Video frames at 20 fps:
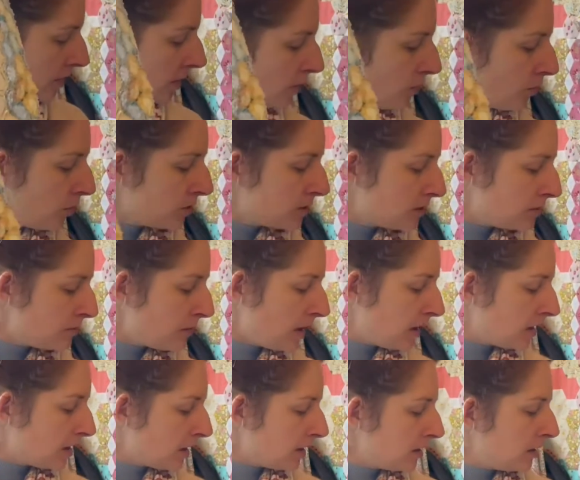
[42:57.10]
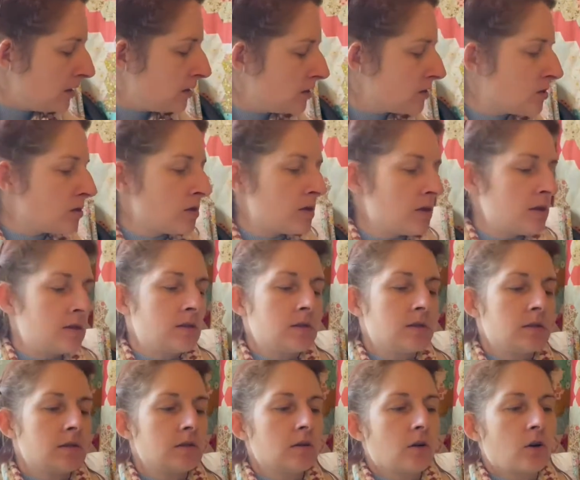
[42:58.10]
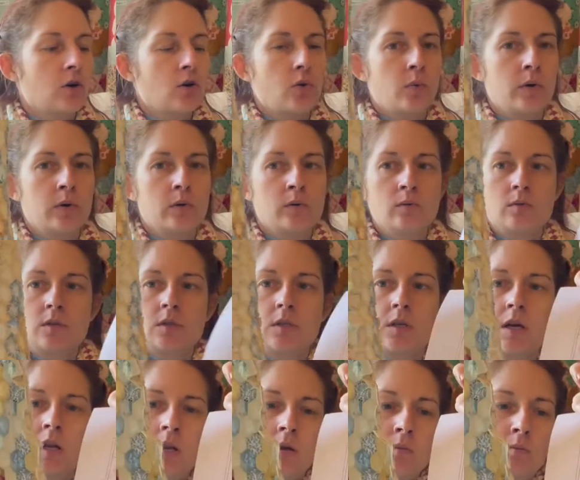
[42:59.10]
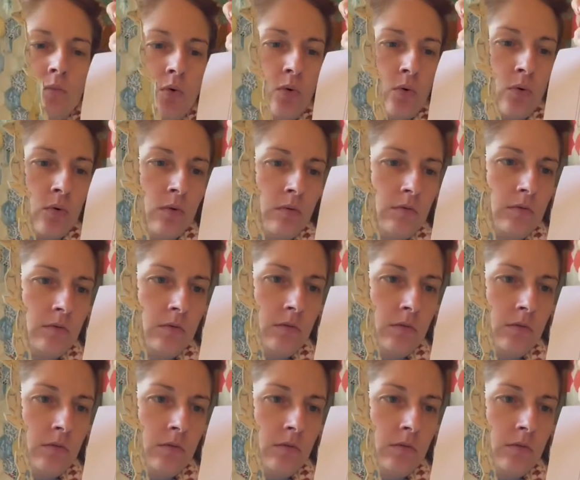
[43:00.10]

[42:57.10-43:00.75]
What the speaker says: I want to make it into this quilt anymore.